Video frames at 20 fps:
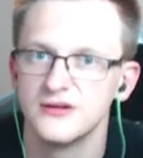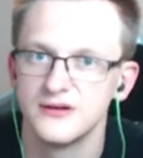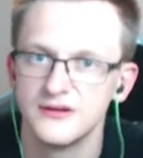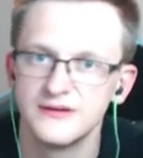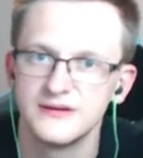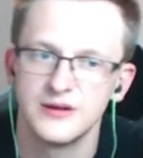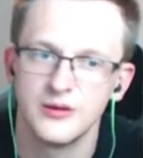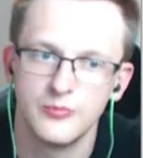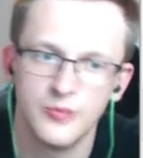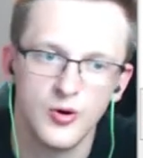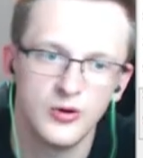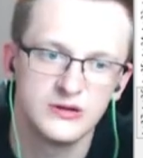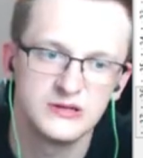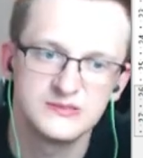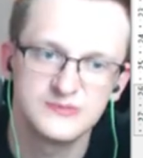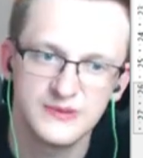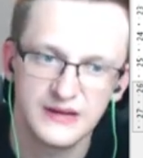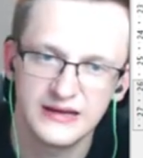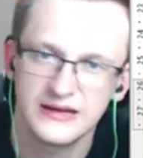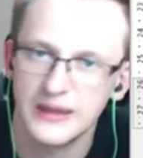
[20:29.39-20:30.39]
the opponent is
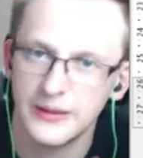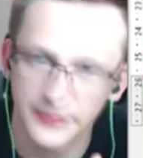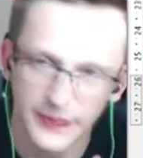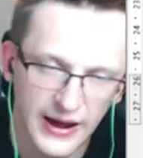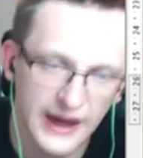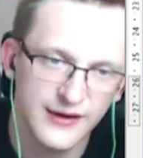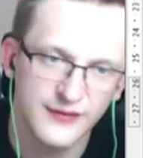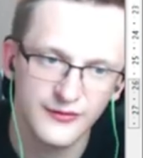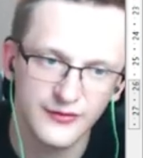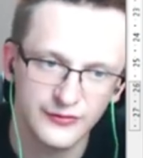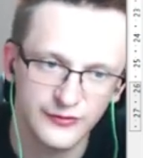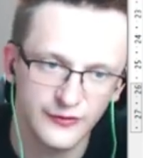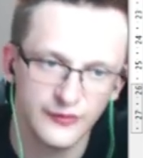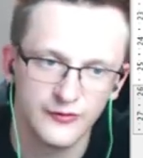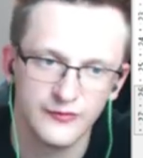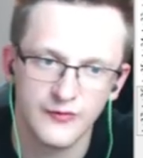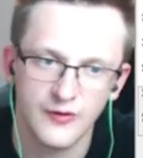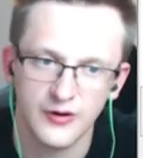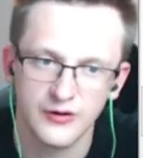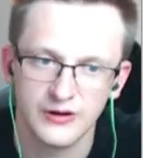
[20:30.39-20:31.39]
playing a Pyrotor
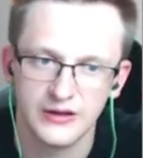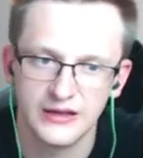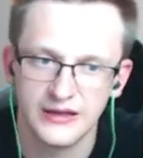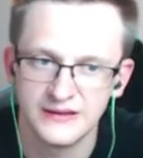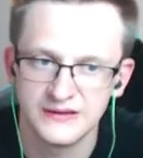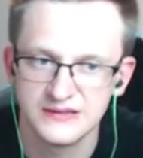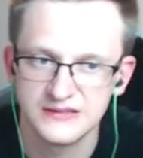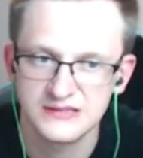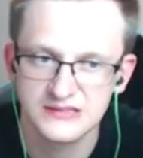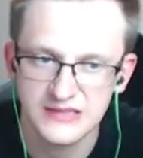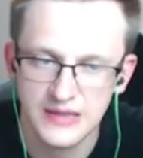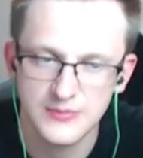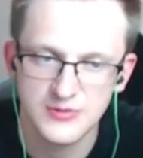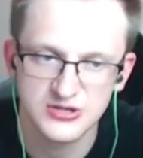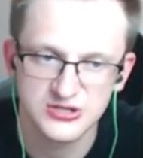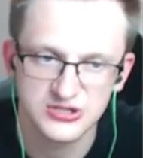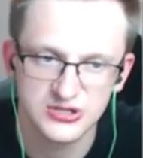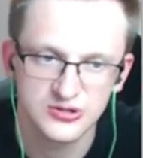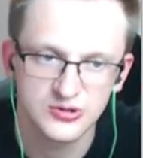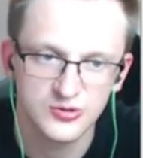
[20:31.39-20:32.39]
warrior and is
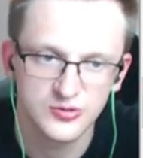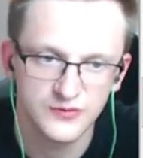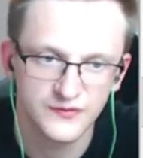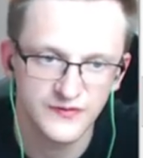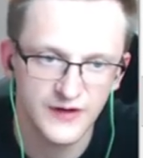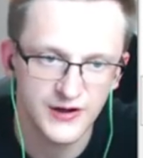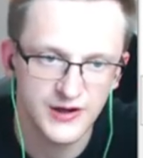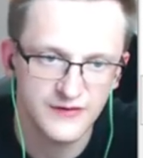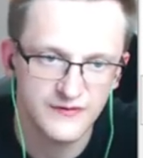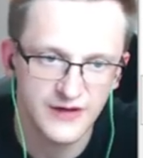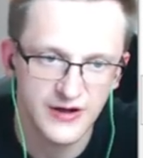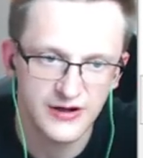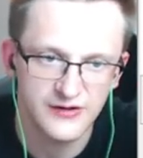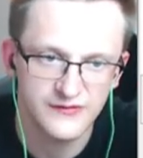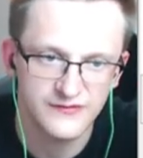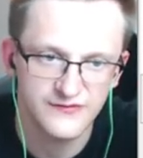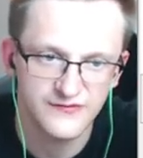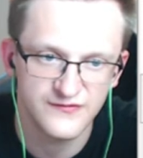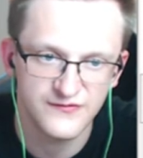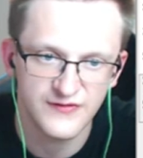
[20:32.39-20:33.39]
damaging you. Very, very,
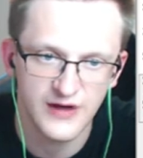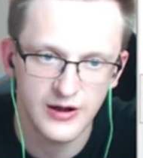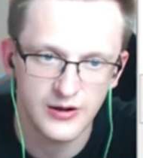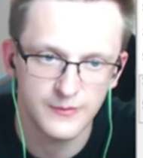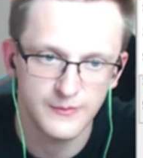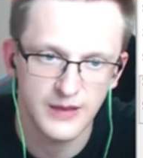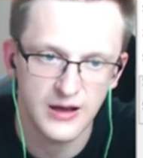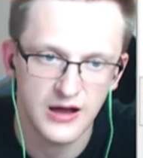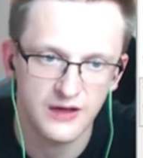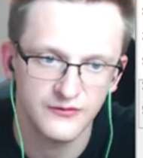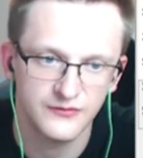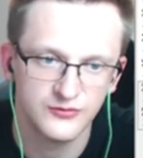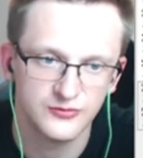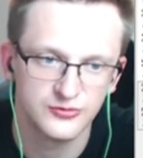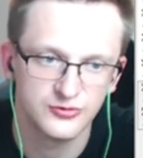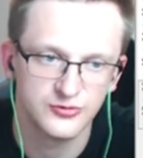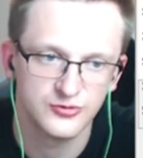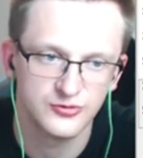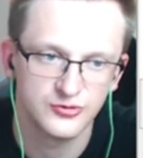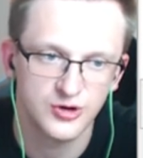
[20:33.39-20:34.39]
very powerful
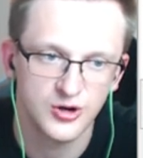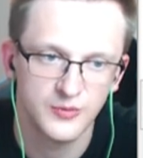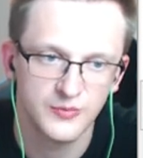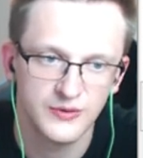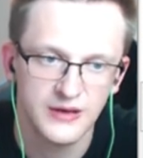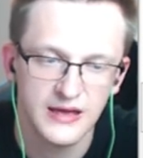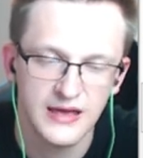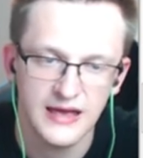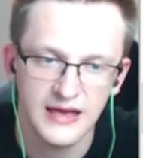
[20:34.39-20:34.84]
two drop.